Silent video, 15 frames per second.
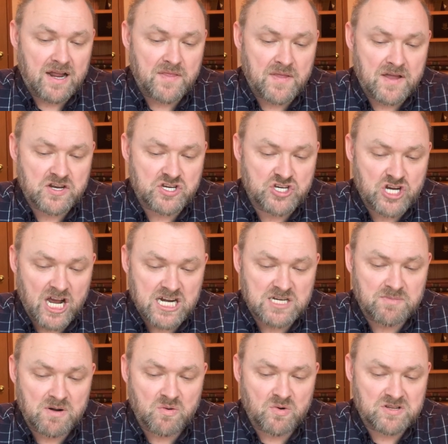and that
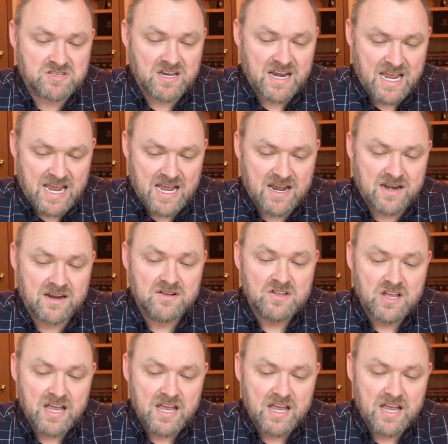judgment was at hand